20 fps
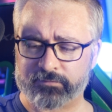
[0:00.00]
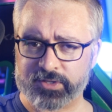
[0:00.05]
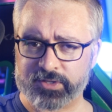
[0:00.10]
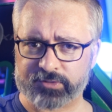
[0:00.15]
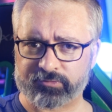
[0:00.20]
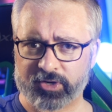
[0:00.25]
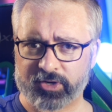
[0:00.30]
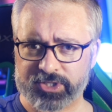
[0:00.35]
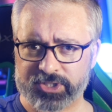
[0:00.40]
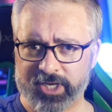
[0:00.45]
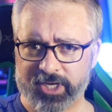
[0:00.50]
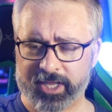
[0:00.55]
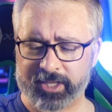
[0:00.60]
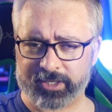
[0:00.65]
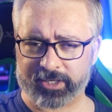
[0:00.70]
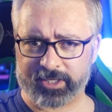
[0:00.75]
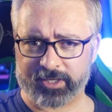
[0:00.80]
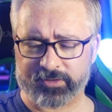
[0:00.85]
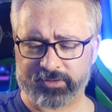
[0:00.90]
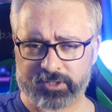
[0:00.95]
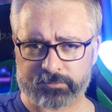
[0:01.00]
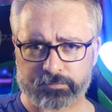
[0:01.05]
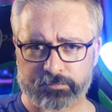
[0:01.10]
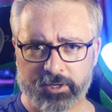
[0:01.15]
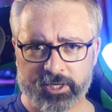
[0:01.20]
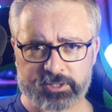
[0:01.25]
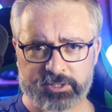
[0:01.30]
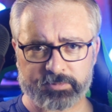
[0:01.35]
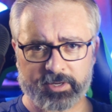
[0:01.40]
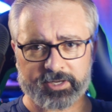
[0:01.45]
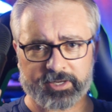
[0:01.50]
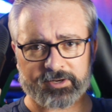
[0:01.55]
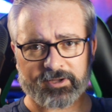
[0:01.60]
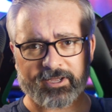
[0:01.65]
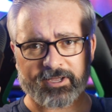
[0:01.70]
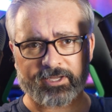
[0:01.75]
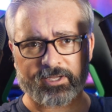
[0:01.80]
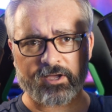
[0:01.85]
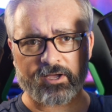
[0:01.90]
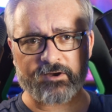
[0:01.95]
of this functionality in this price bracket,
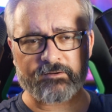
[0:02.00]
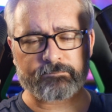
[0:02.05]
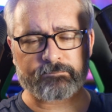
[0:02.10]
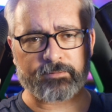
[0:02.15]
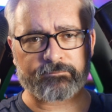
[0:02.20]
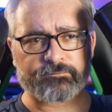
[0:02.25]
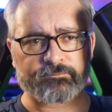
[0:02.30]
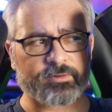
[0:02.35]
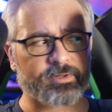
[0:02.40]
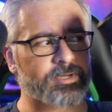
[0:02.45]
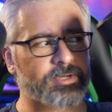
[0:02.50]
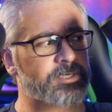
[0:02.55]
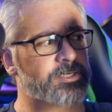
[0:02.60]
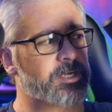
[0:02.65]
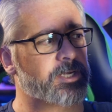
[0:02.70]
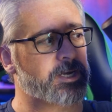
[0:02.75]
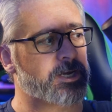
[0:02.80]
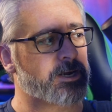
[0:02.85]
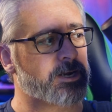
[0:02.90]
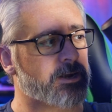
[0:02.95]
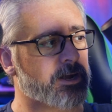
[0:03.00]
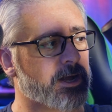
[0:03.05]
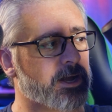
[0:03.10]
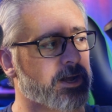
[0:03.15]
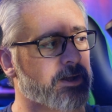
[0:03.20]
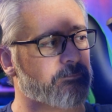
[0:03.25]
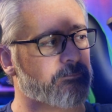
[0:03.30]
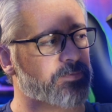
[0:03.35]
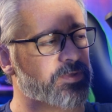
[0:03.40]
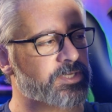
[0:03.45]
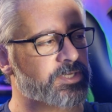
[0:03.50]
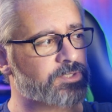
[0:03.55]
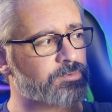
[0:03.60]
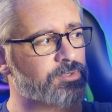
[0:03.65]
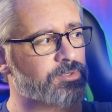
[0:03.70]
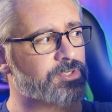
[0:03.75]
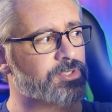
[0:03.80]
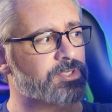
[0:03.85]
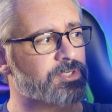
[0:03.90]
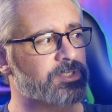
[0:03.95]
I kind of preferred this,
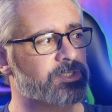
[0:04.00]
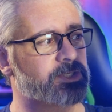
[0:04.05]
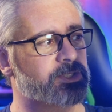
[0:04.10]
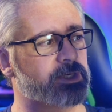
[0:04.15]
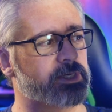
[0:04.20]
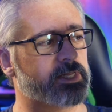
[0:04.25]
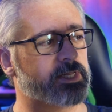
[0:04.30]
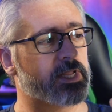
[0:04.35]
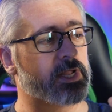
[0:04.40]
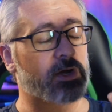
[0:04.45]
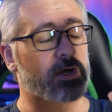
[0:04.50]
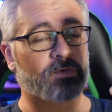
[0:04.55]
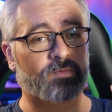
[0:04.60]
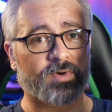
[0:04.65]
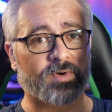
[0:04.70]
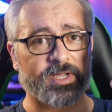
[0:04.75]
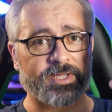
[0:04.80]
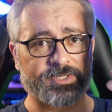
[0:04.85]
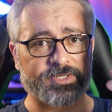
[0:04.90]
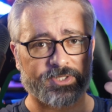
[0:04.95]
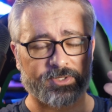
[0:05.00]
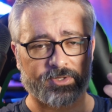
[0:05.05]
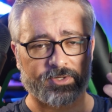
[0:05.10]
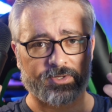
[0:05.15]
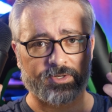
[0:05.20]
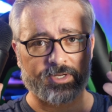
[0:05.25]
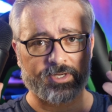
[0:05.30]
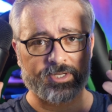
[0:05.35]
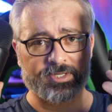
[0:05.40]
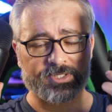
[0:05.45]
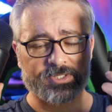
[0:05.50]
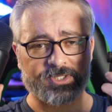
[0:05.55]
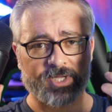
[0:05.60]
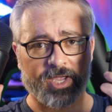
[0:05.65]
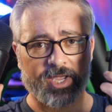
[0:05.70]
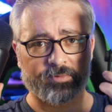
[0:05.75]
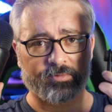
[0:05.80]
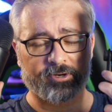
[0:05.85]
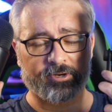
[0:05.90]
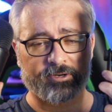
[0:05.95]
which is the Razer
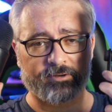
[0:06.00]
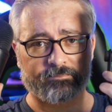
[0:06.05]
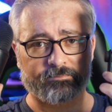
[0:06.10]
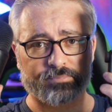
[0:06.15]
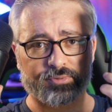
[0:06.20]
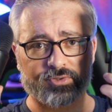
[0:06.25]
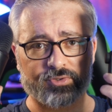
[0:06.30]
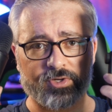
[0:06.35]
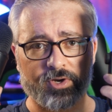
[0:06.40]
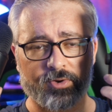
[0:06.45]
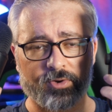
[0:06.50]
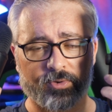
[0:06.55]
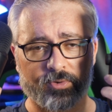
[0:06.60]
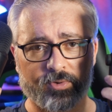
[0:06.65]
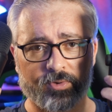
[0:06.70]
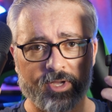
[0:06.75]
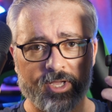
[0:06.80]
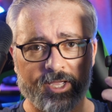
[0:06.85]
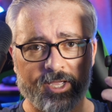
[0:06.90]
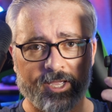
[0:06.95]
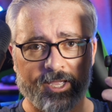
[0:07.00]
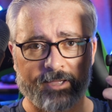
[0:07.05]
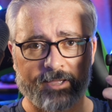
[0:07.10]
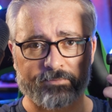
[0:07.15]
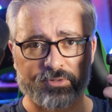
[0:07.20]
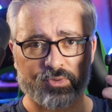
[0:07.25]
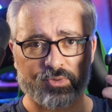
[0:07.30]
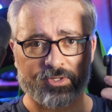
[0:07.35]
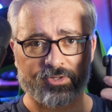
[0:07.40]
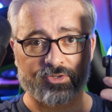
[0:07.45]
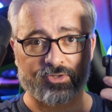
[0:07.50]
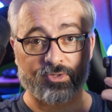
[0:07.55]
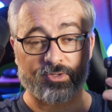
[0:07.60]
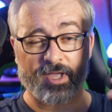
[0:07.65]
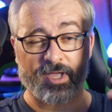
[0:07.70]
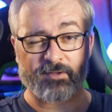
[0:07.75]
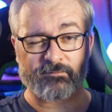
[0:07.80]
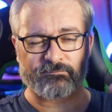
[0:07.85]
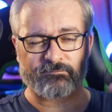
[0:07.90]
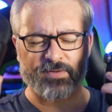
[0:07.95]
Siren Pro. Between the two,
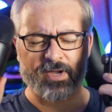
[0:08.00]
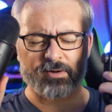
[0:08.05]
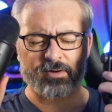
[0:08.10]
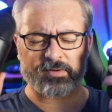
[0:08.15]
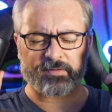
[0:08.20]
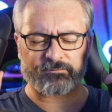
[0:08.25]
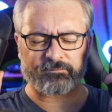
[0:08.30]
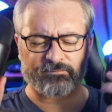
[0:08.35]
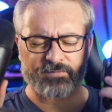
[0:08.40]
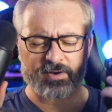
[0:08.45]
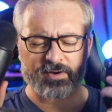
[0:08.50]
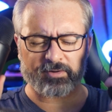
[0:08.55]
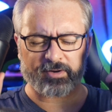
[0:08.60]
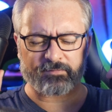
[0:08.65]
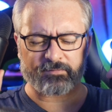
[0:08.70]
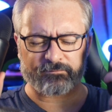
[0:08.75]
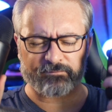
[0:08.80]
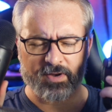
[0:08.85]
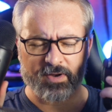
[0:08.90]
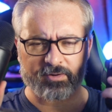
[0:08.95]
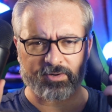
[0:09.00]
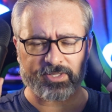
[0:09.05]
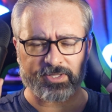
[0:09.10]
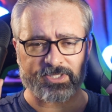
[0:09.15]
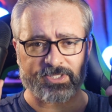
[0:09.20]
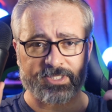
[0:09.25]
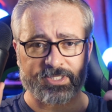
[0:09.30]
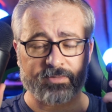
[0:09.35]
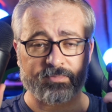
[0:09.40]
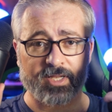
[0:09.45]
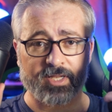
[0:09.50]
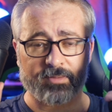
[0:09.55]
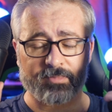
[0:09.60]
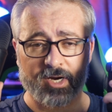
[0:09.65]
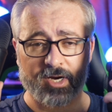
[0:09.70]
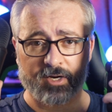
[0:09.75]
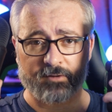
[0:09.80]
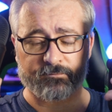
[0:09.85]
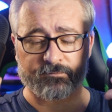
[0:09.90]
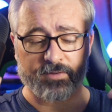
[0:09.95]
they are very, very, very similar
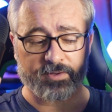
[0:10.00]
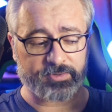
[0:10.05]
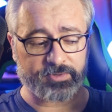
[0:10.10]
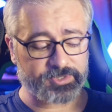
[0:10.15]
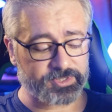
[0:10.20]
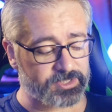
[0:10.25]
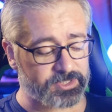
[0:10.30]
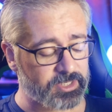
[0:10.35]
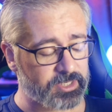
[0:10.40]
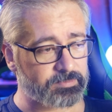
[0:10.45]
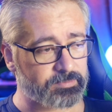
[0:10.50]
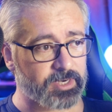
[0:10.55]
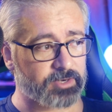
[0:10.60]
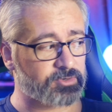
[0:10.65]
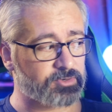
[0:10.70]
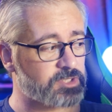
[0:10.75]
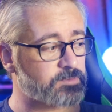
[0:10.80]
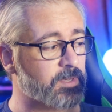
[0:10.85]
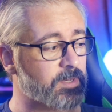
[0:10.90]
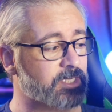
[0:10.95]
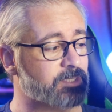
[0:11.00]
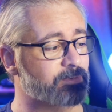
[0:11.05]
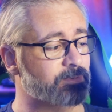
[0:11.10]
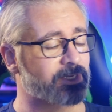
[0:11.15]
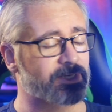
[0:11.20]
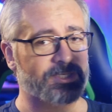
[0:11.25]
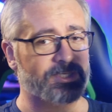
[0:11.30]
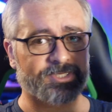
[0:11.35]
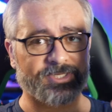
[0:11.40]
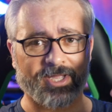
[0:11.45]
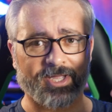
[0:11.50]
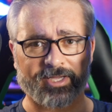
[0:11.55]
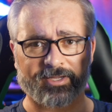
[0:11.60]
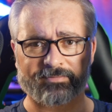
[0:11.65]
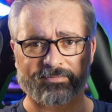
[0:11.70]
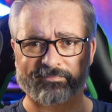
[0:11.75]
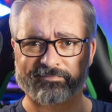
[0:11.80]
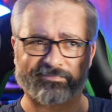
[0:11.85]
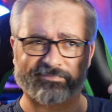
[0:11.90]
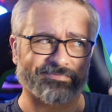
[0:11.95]
microphones in many respects, but I just
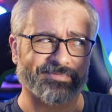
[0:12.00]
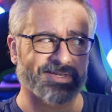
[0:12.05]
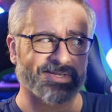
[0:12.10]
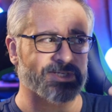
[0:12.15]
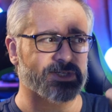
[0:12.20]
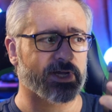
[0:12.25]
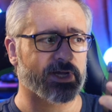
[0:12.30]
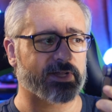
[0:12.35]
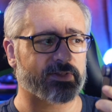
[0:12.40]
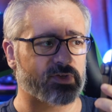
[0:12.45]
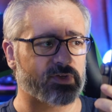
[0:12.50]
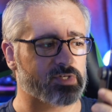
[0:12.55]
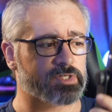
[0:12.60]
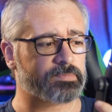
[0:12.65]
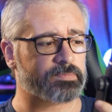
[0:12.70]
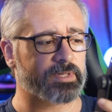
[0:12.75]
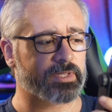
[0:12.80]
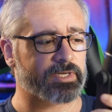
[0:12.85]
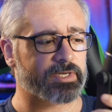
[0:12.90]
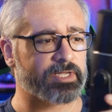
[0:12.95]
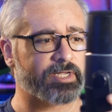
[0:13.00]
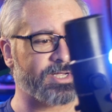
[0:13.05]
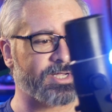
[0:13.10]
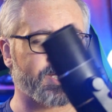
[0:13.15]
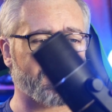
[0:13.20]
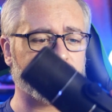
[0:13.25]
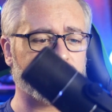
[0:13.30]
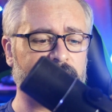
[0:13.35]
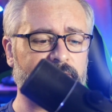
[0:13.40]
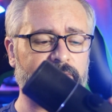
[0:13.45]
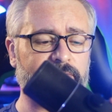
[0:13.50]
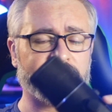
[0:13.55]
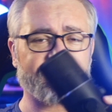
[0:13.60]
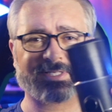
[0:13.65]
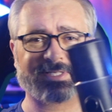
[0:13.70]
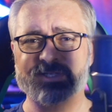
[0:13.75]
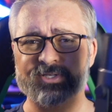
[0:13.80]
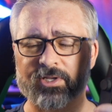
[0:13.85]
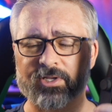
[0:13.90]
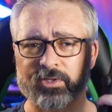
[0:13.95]
like the design and the usability, and the little,
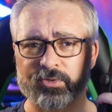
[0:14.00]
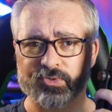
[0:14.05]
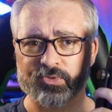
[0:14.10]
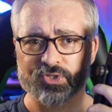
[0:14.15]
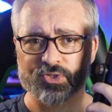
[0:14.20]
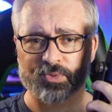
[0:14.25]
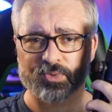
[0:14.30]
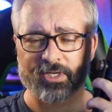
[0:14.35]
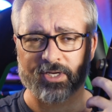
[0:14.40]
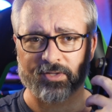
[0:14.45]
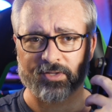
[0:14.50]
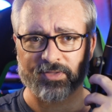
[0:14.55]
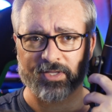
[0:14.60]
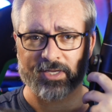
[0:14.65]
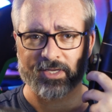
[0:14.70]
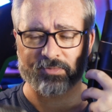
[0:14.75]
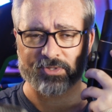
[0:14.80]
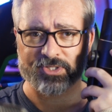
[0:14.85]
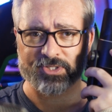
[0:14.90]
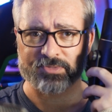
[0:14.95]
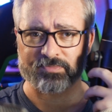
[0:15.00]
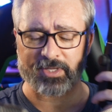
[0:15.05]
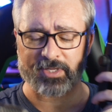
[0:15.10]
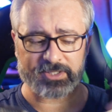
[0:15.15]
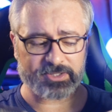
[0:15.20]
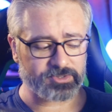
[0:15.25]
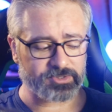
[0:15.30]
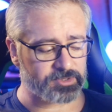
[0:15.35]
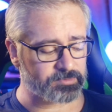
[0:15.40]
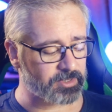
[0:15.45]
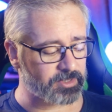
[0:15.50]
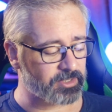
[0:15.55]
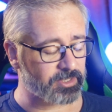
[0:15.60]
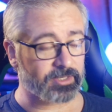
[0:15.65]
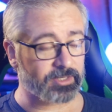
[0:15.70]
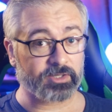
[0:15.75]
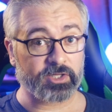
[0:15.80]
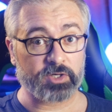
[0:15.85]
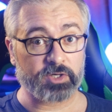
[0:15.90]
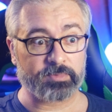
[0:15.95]
it's got a little screen on there, which makes
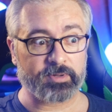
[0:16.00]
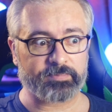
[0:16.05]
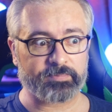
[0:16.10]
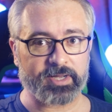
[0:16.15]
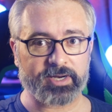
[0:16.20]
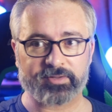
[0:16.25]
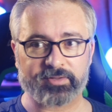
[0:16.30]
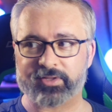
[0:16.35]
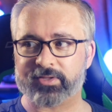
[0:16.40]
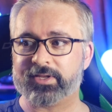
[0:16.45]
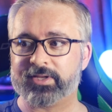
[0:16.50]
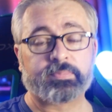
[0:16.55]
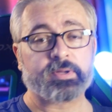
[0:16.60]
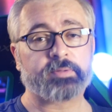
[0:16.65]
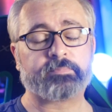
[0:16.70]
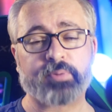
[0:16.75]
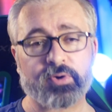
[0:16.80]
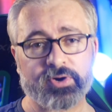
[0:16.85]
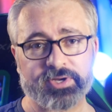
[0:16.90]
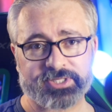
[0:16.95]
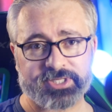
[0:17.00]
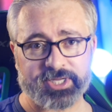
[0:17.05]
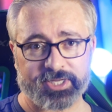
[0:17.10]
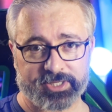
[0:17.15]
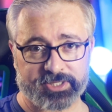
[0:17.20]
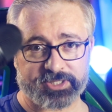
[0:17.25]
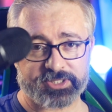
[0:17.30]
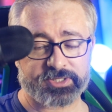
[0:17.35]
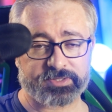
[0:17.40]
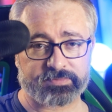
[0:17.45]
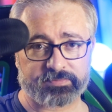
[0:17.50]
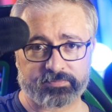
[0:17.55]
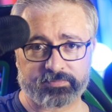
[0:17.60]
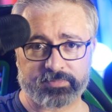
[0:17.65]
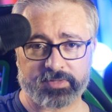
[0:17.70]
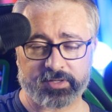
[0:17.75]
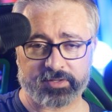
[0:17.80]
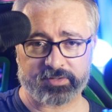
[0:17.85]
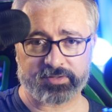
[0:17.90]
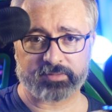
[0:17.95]
usability a little bit better than. But point is,
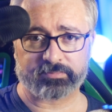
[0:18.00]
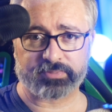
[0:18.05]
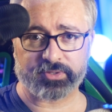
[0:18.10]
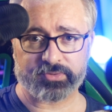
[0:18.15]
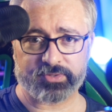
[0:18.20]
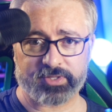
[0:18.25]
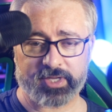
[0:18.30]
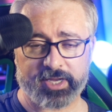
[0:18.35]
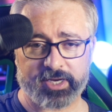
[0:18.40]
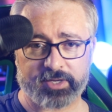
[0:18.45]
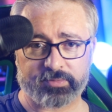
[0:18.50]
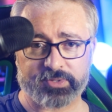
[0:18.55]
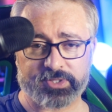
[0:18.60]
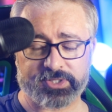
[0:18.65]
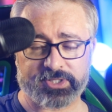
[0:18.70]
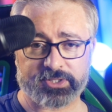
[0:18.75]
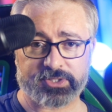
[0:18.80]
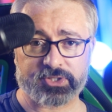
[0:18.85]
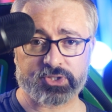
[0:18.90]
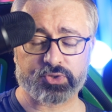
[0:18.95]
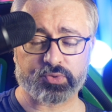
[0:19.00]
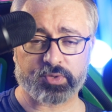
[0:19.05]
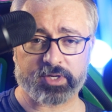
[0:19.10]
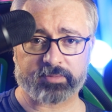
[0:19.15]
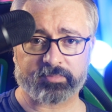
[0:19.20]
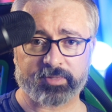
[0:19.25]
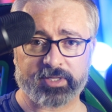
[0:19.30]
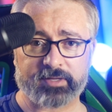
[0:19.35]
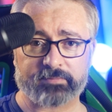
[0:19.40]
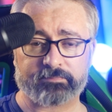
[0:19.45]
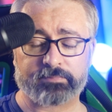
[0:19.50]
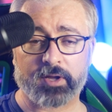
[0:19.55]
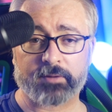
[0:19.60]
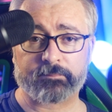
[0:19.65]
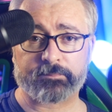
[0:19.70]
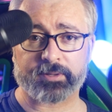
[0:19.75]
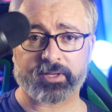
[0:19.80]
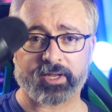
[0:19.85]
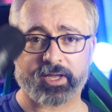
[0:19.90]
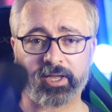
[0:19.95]
the Blue Yeti was extremely
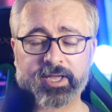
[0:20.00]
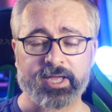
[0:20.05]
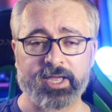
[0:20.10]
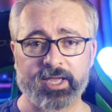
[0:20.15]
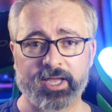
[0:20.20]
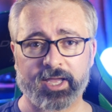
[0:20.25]
popular